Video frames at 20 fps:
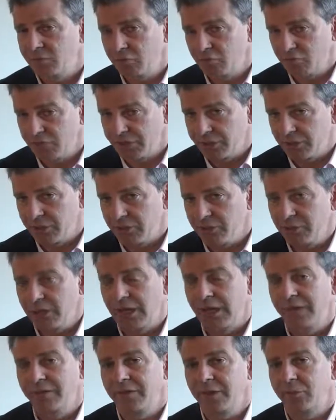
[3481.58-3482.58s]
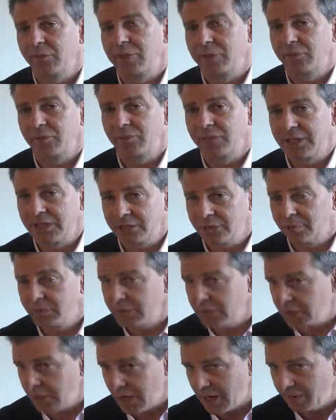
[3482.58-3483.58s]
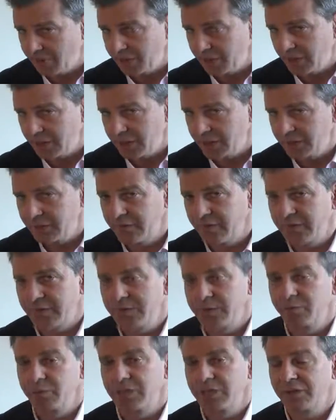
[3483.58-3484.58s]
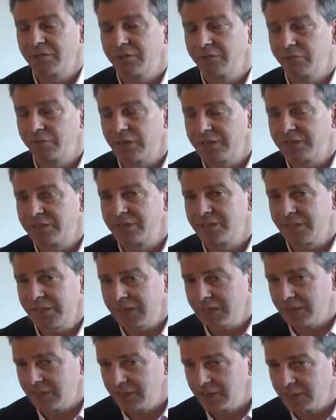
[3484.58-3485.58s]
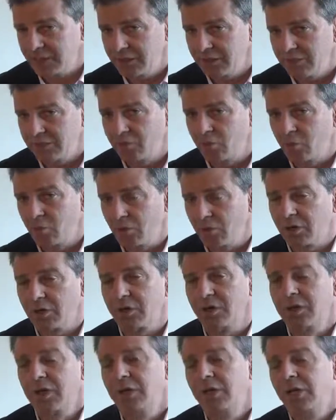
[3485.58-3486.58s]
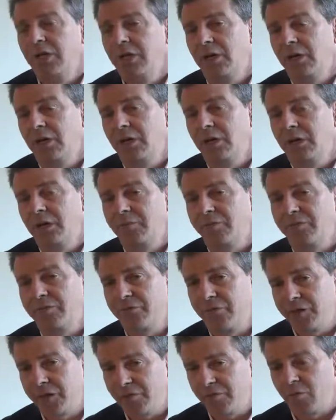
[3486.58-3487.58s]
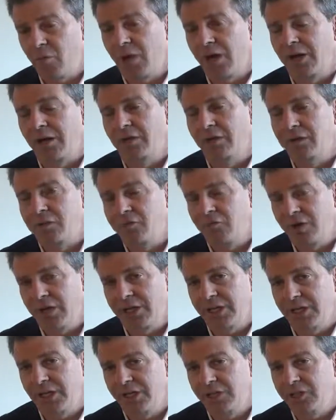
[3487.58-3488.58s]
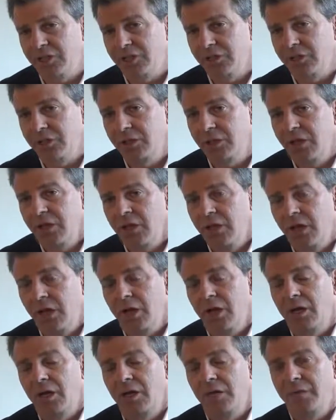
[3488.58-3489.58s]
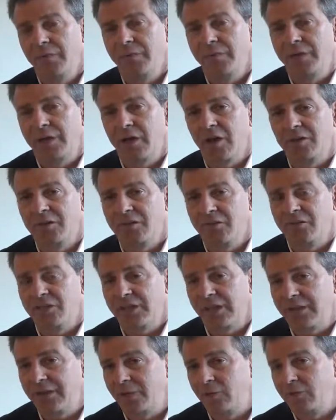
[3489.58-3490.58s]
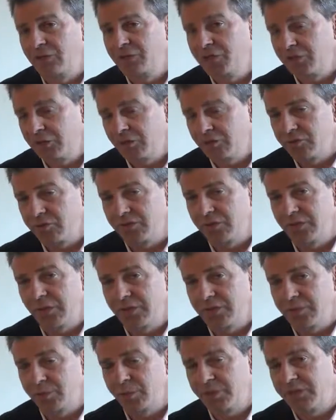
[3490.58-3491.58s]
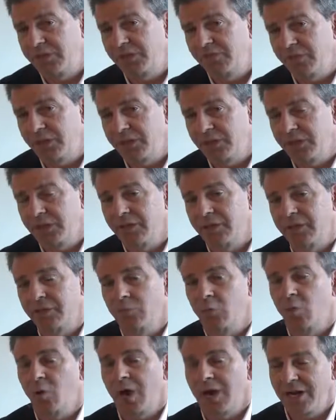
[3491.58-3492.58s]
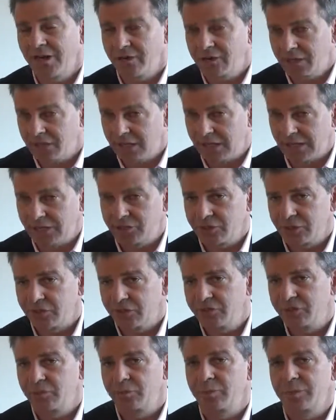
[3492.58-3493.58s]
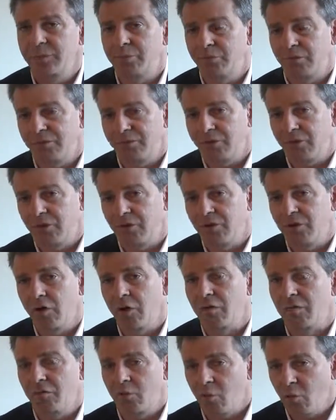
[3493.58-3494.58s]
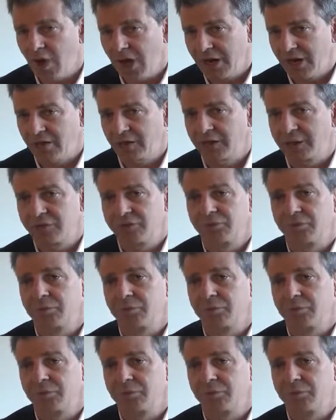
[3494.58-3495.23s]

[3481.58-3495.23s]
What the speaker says: is real and that people need to be accommodated and they need to be given places they can live and work free of wireless radiation. They also say that with children, very specifically, that wired connections should be preferred over wireless